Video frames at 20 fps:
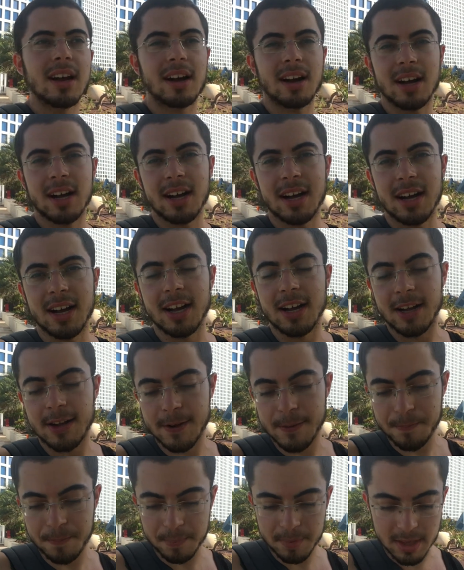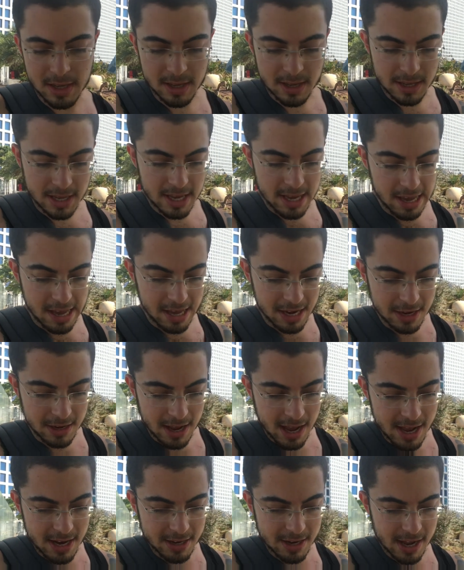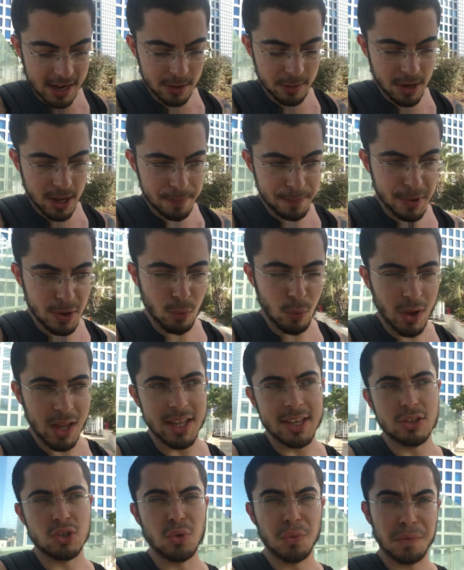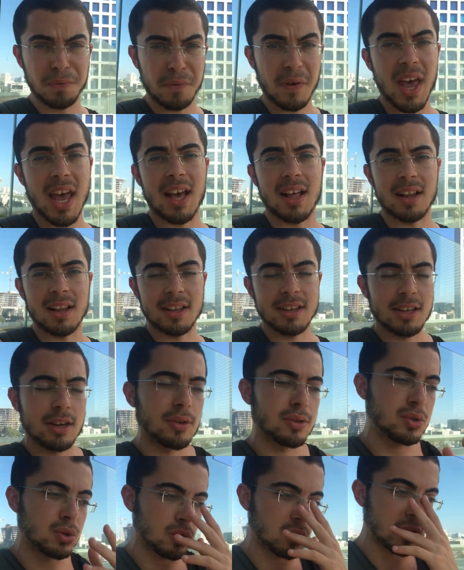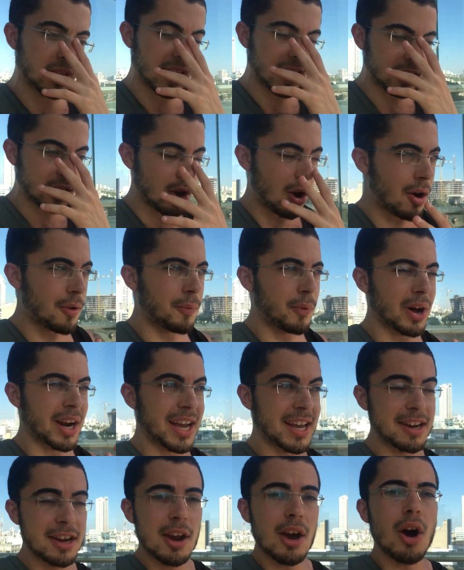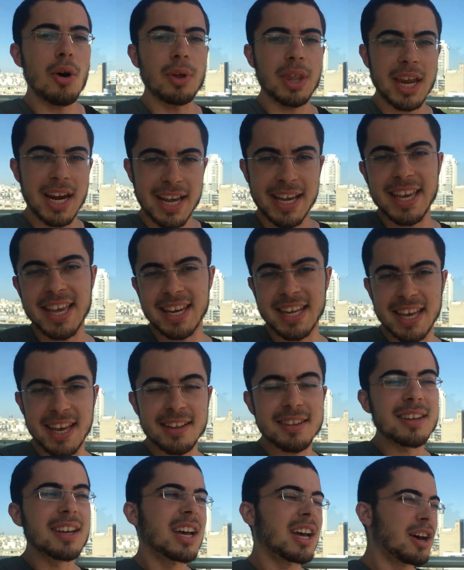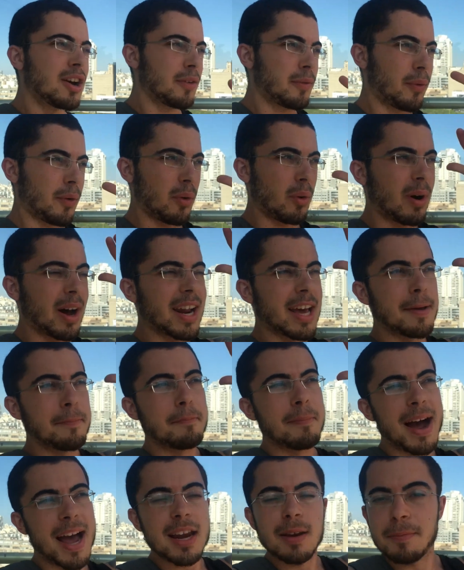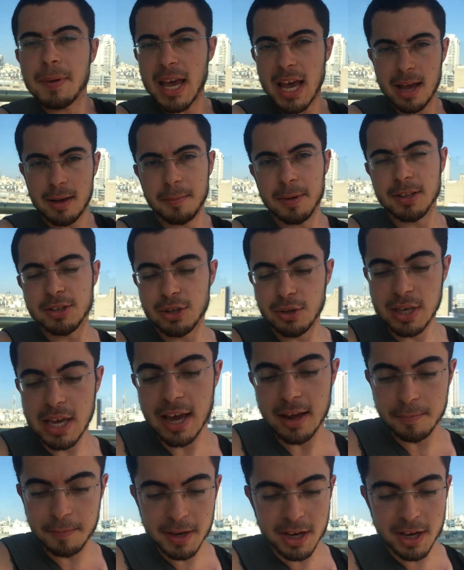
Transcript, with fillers: and be willing to fail, you know, to let go of what I know that I can get for what I might be able to get.